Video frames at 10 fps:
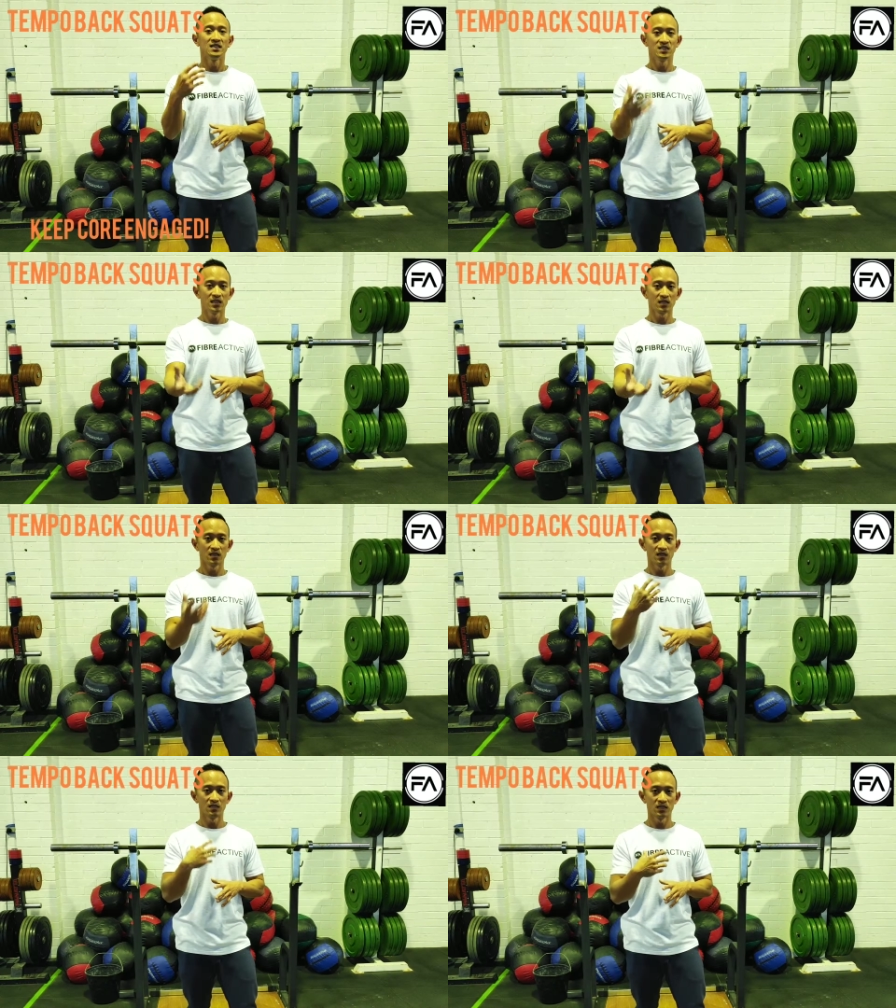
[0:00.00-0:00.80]
take
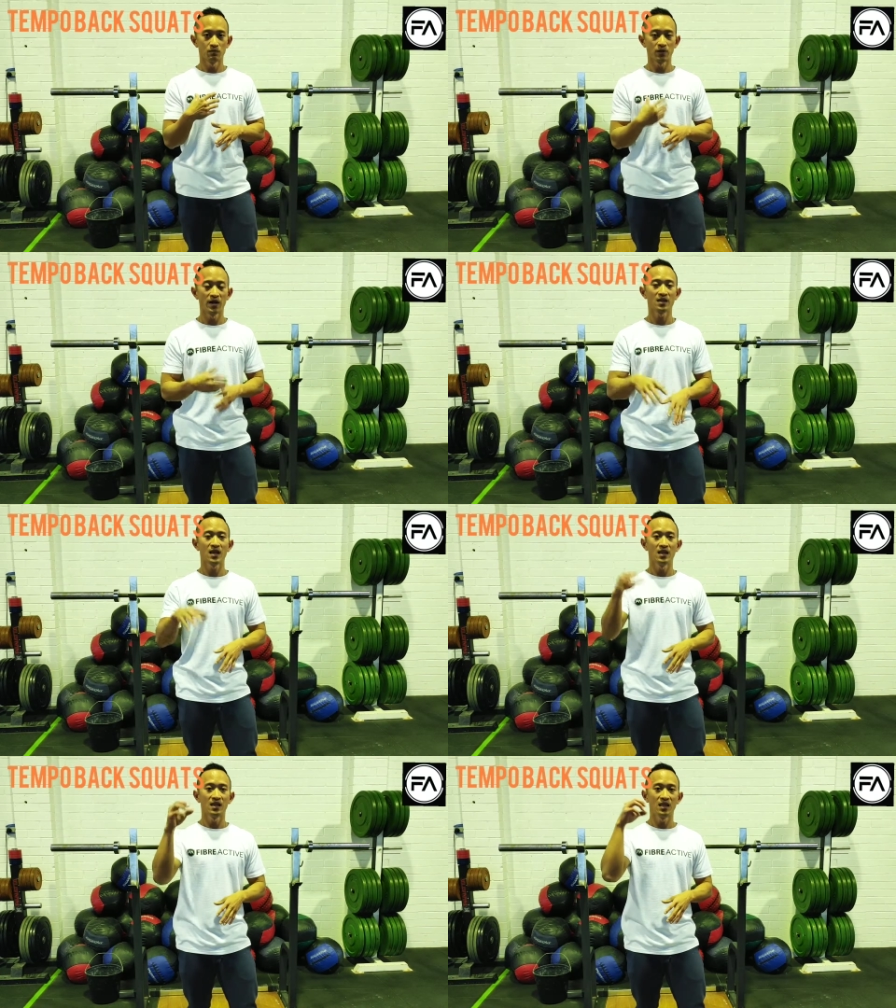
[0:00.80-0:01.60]
another deep breath,
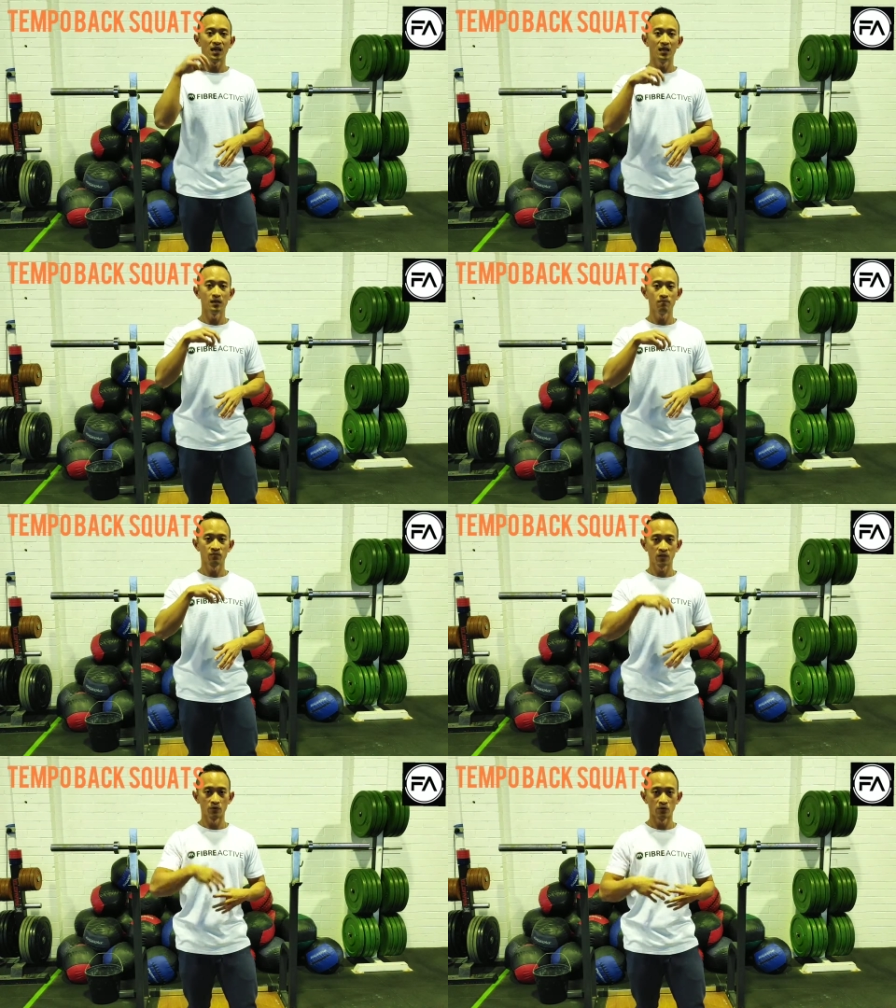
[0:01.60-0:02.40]
and then
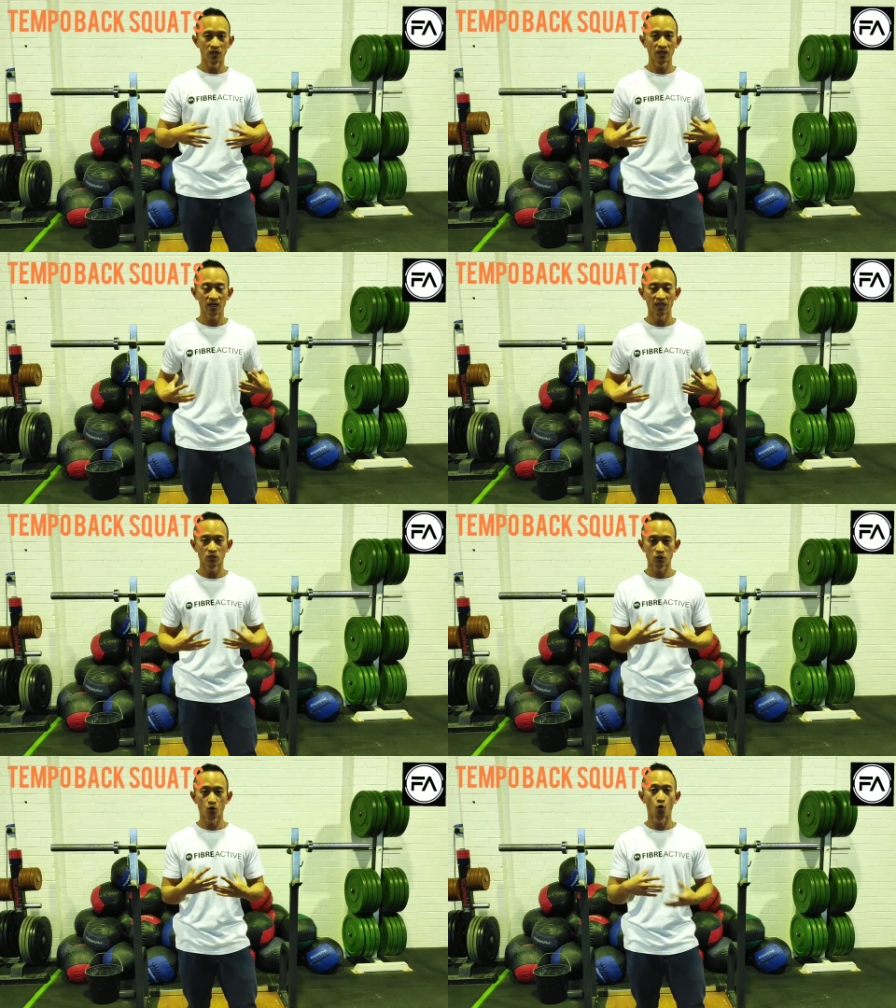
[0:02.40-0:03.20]

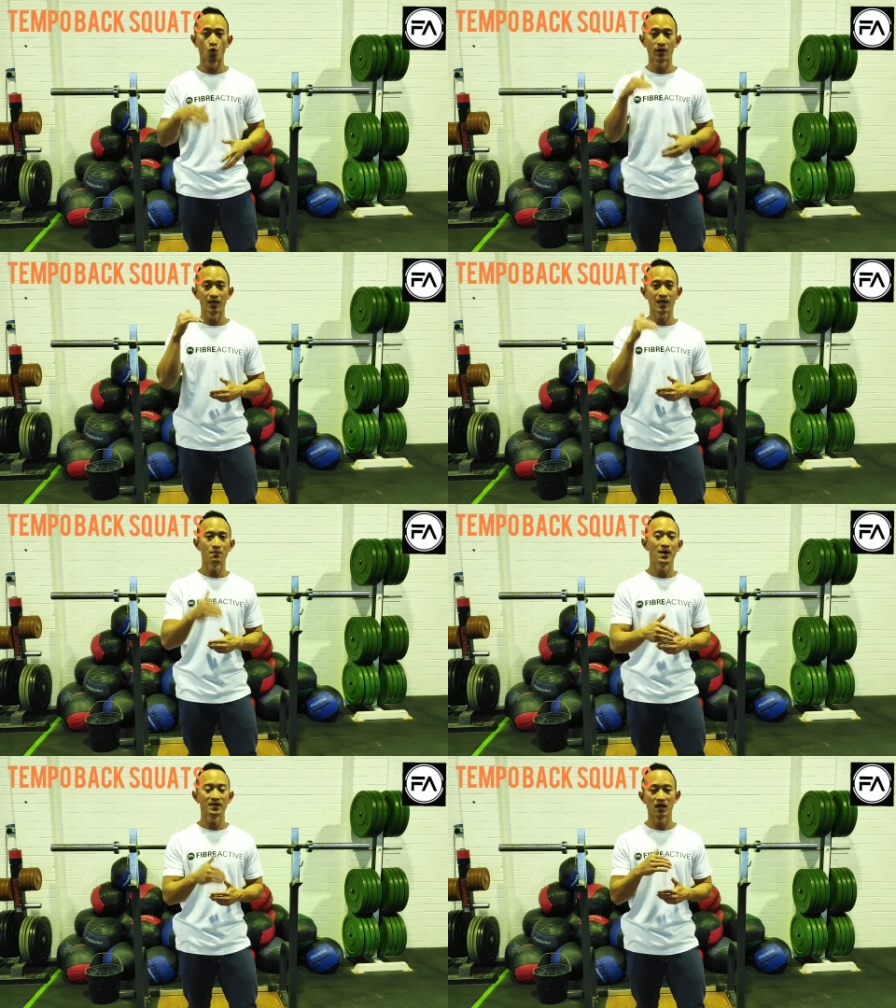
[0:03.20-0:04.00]
re-engage your core and then come
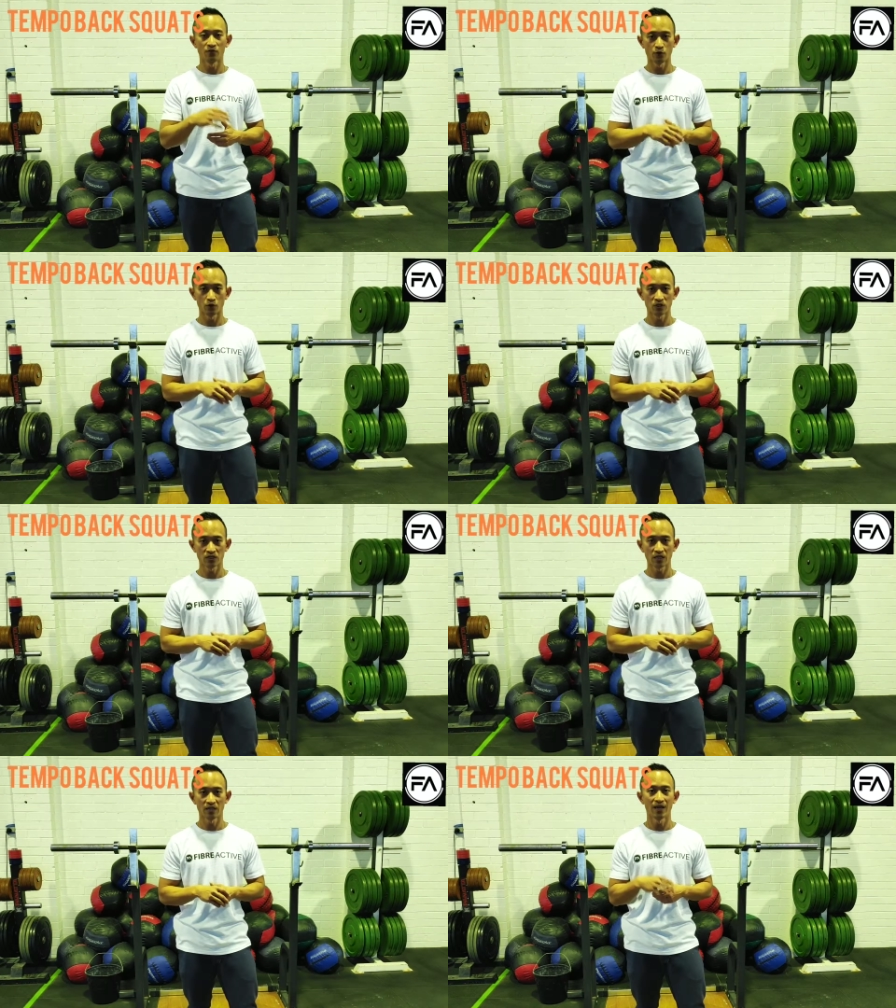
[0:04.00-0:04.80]
back down for your
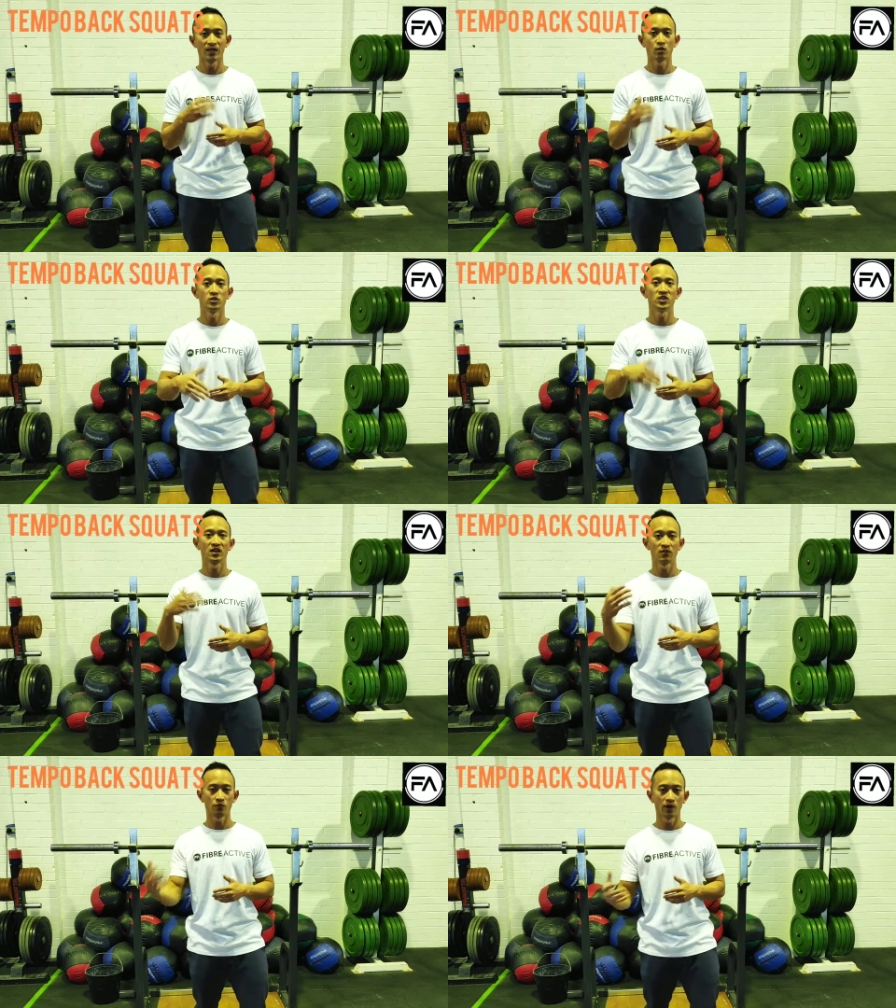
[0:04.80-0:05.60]
second and
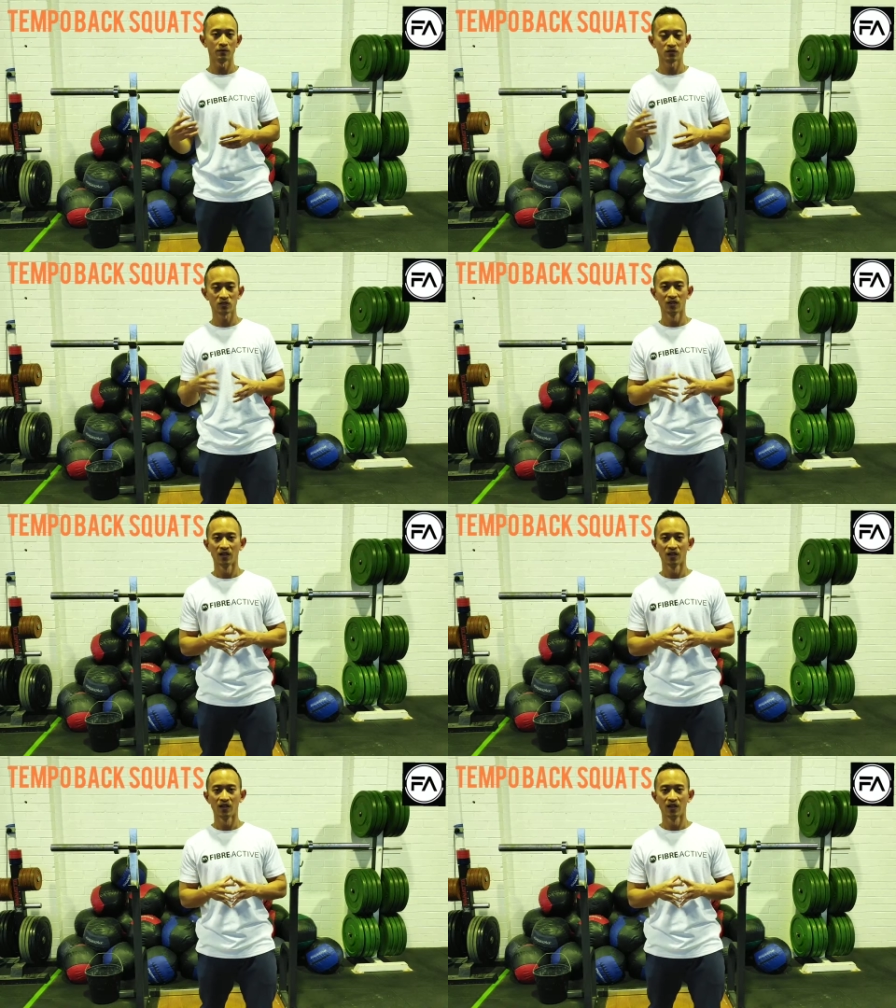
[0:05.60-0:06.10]
consecutive reps.